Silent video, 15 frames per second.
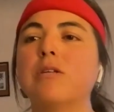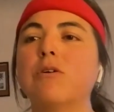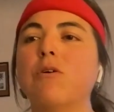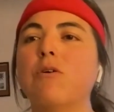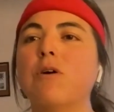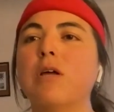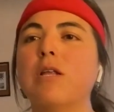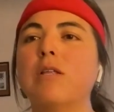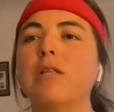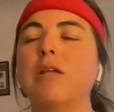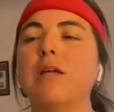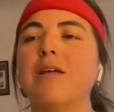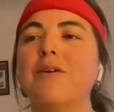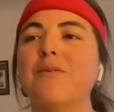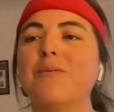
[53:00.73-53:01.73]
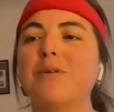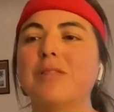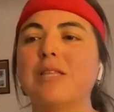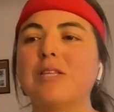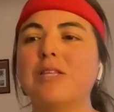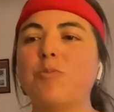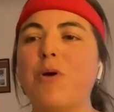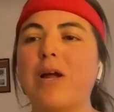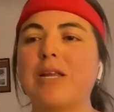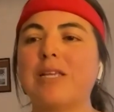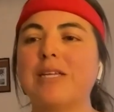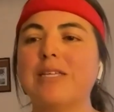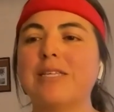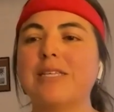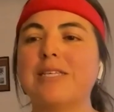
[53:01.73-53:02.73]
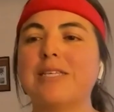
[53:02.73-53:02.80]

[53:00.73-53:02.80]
go ahead with this practice.